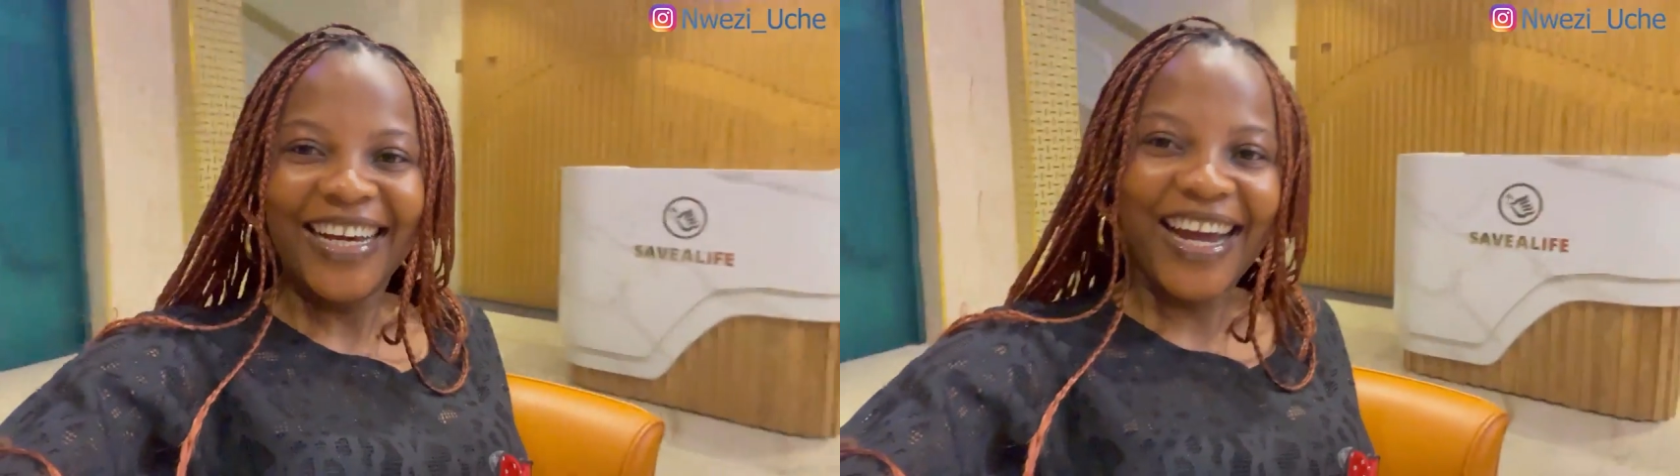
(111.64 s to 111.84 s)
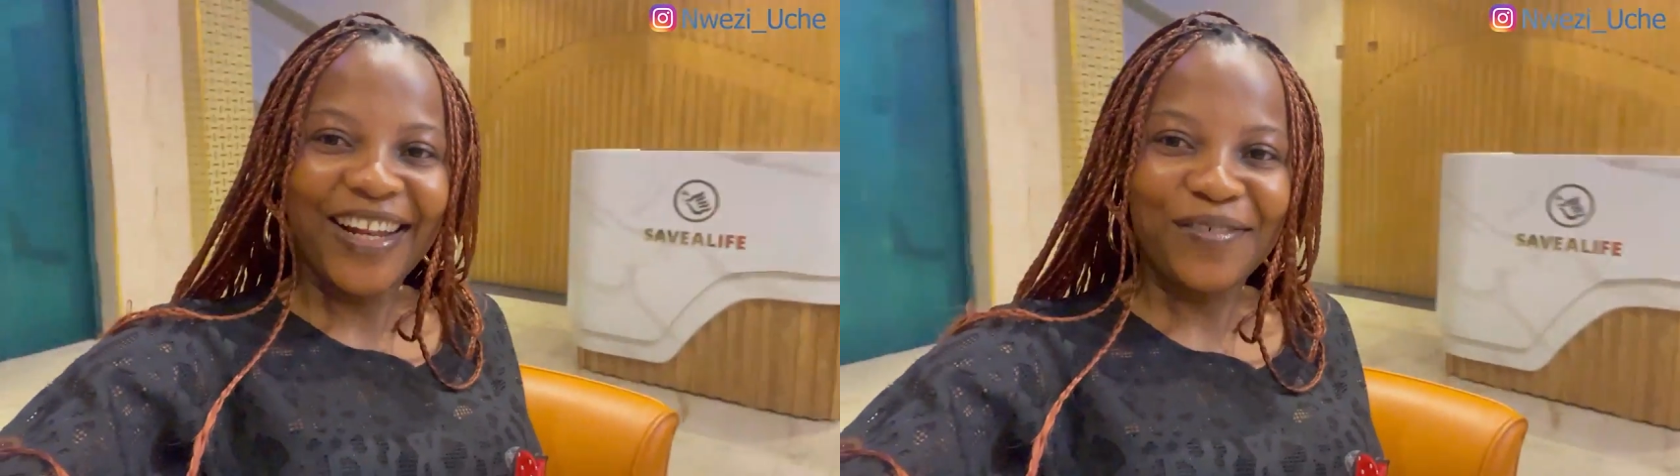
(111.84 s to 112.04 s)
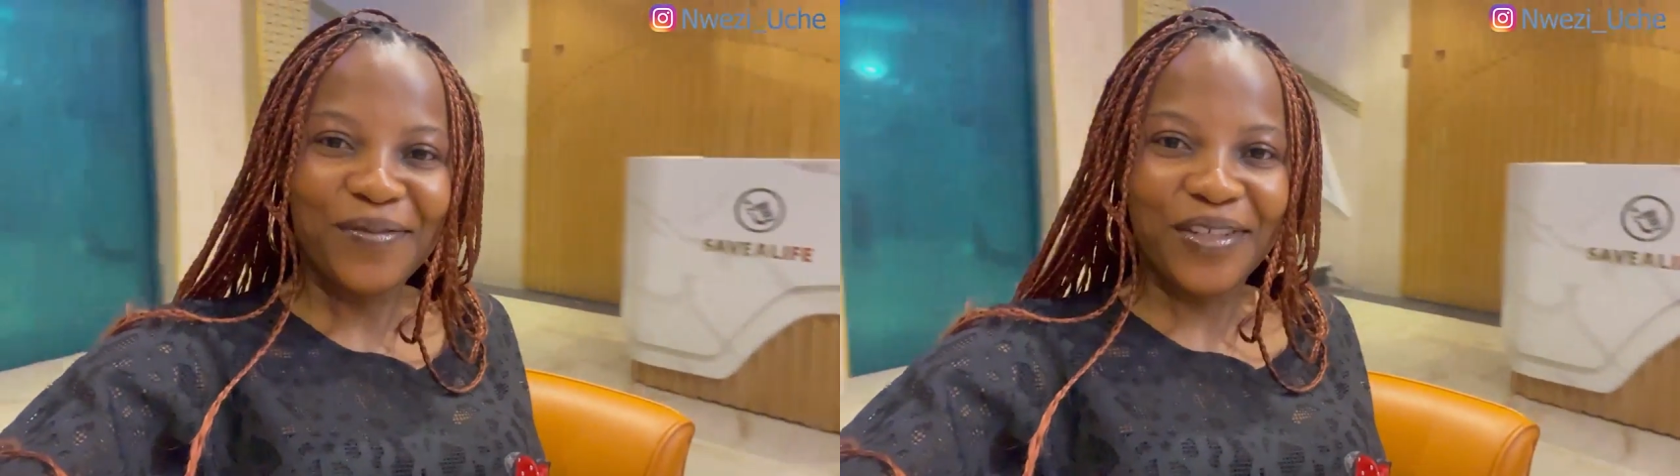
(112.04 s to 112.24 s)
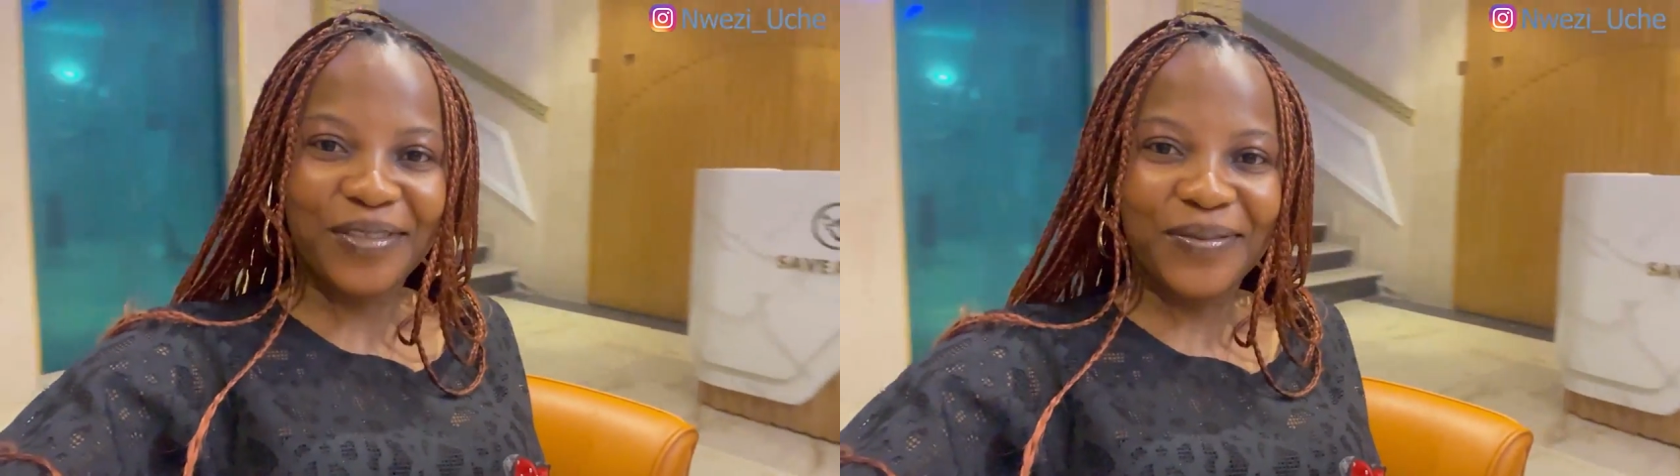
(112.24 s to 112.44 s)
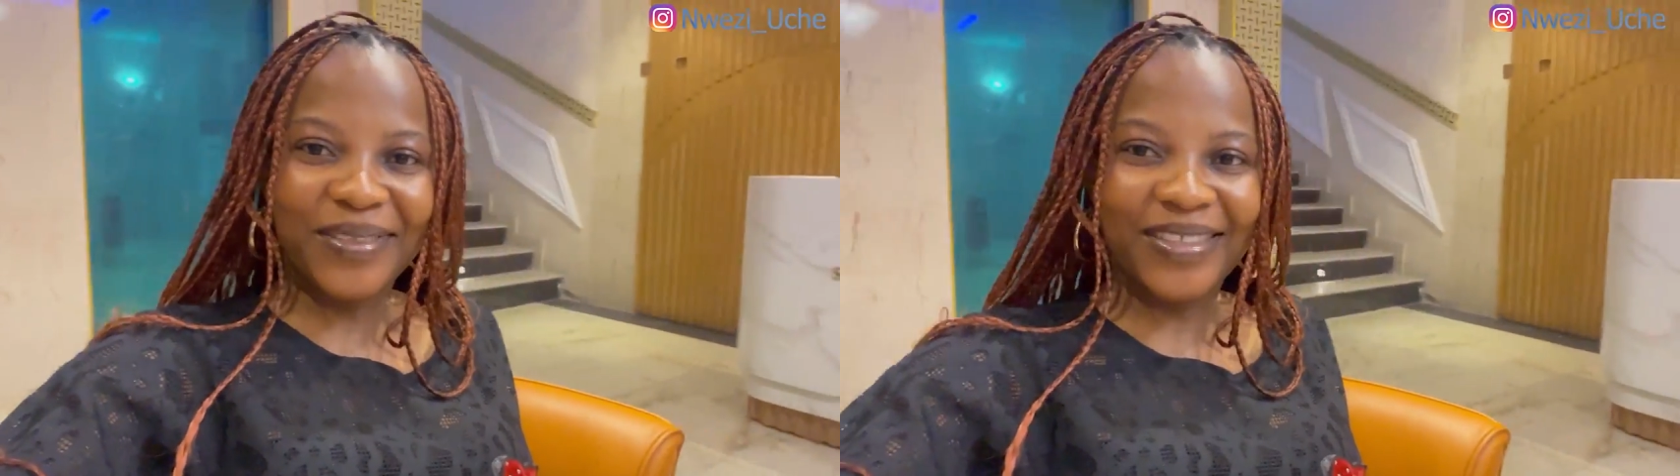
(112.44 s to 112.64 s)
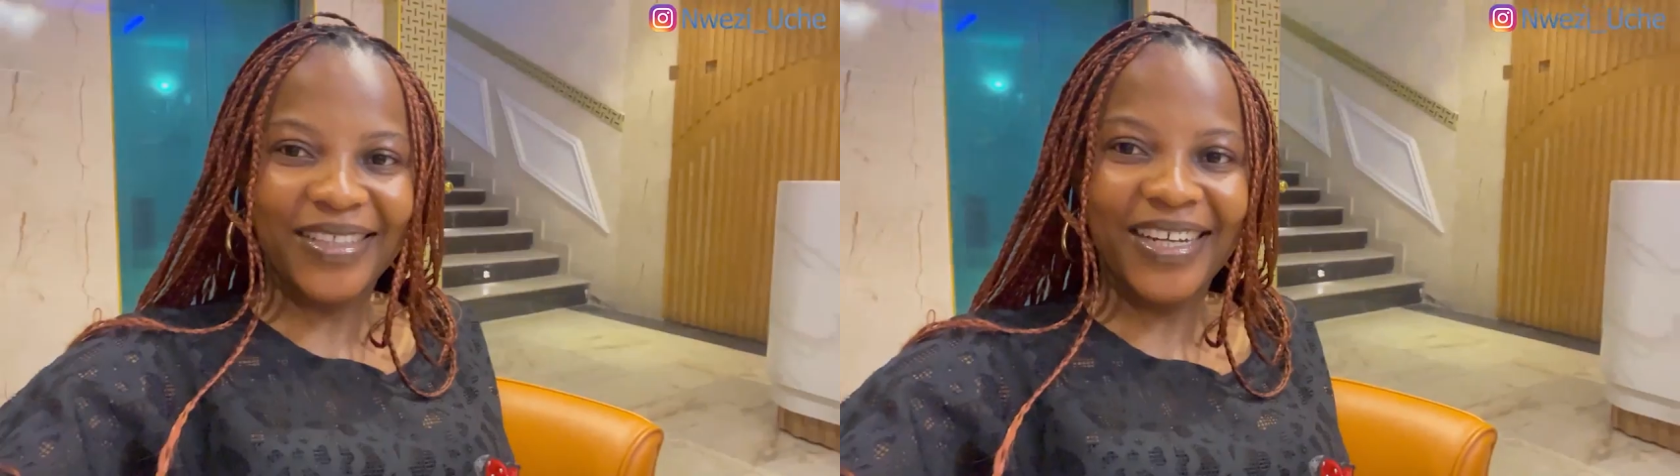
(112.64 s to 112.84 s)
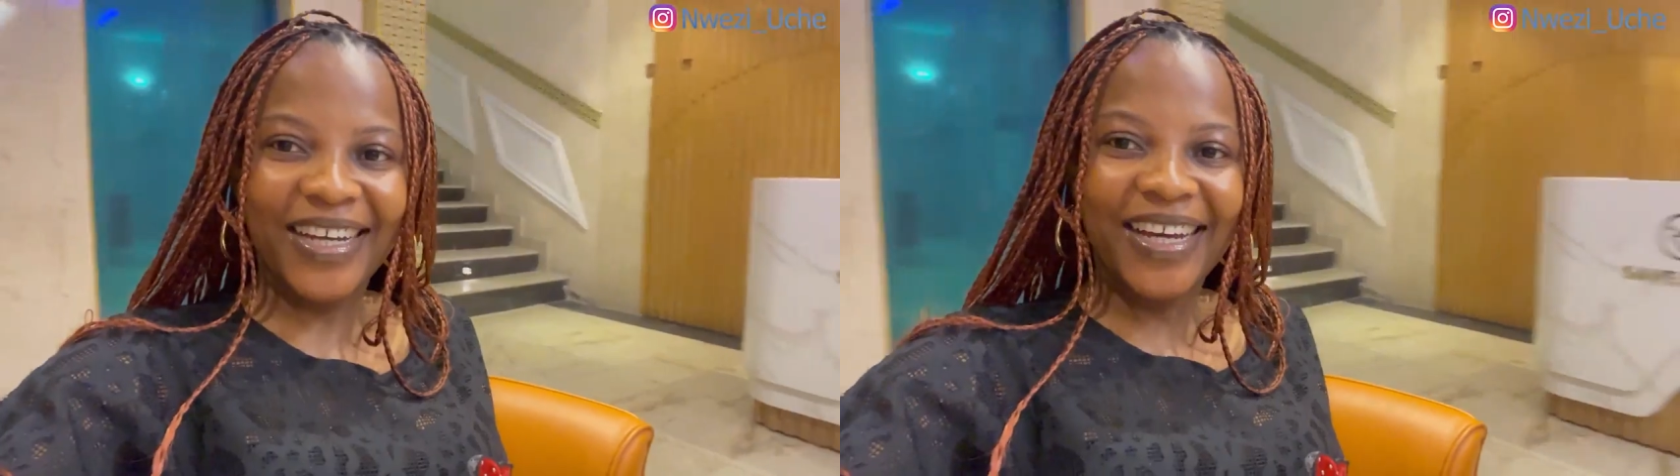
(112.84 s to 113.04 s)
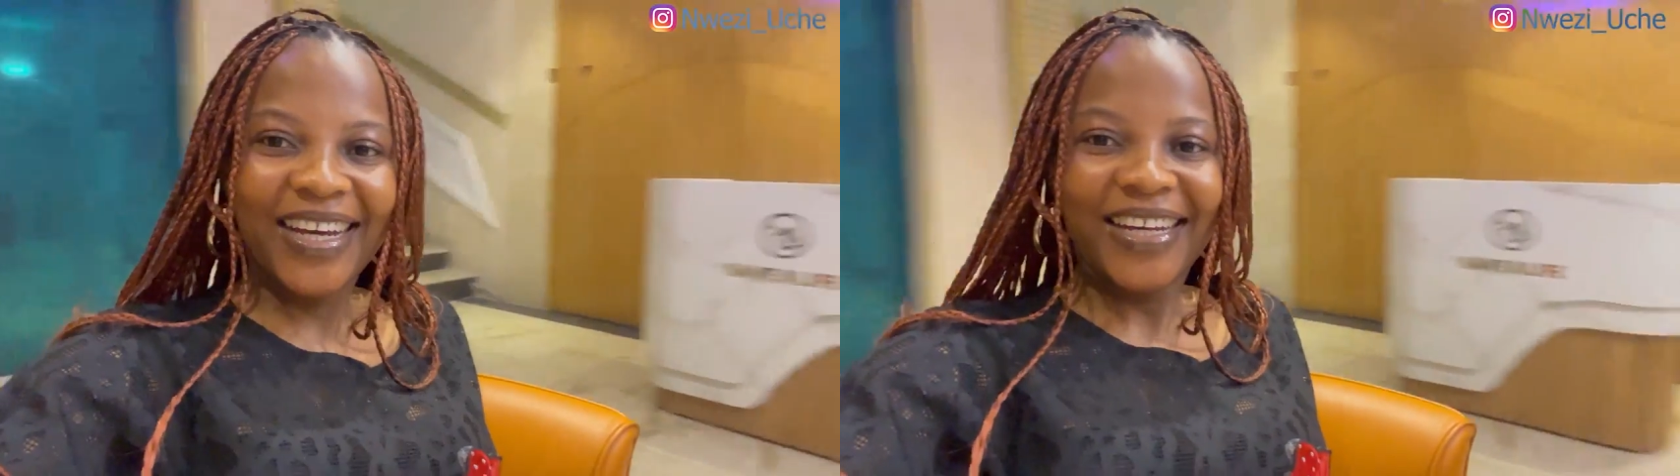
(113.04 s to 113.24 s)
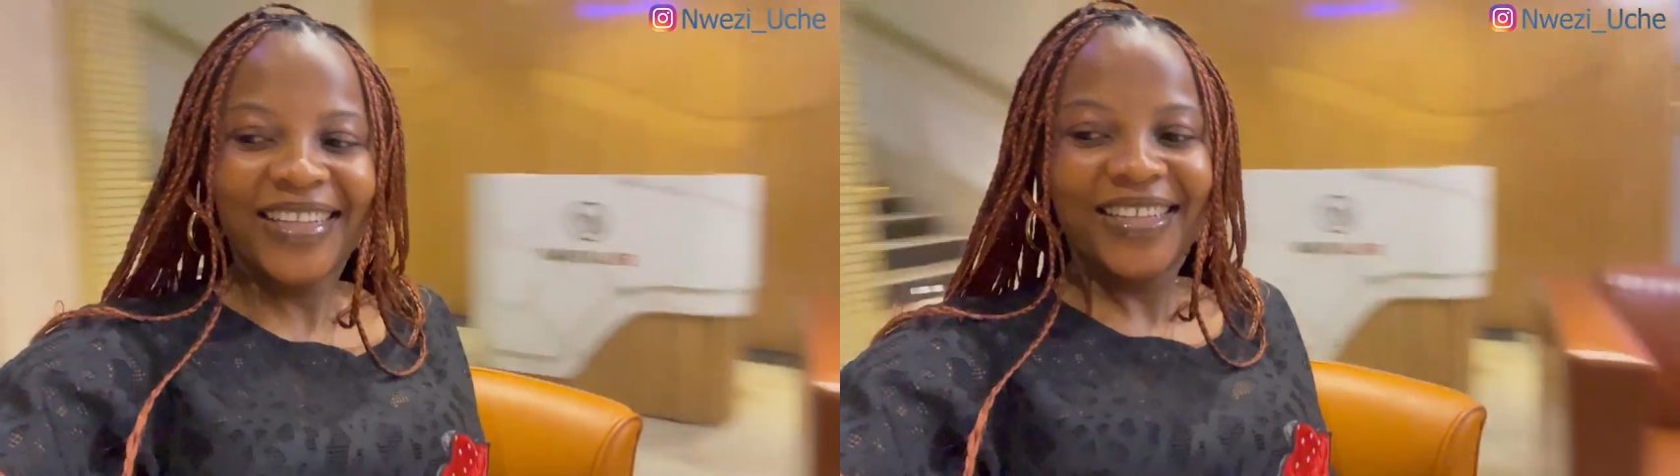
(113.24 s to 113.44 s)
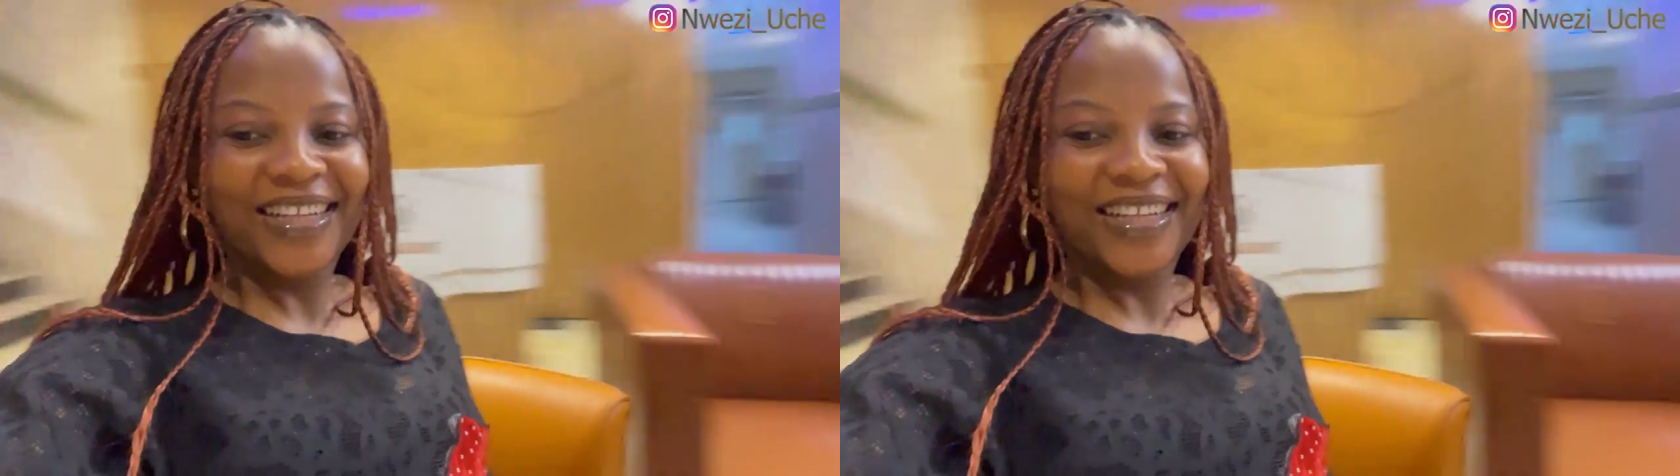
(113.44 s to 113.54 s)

love my hospital. It's